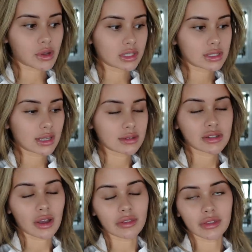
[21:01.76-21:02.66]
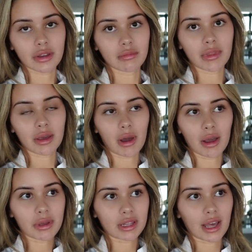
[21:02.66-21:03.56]
So I'll just insert them. They
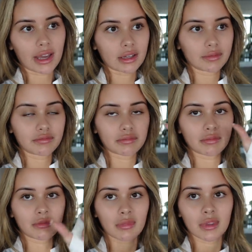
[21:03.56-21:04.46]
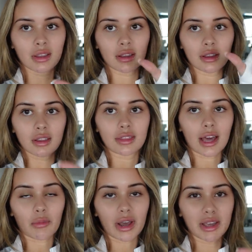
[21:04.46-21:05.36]
might be like
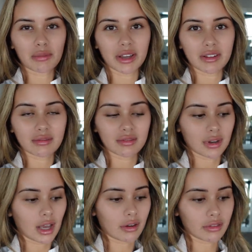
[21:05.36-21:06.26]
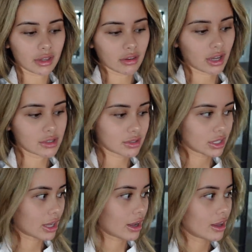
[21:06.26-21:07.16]
that way, but I don't think you guys
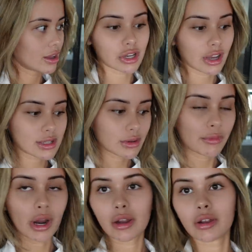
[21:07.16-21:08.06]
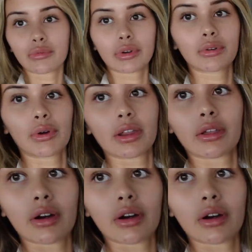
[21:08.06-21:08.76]
really care. I'll show you guys what I'm wearing real quick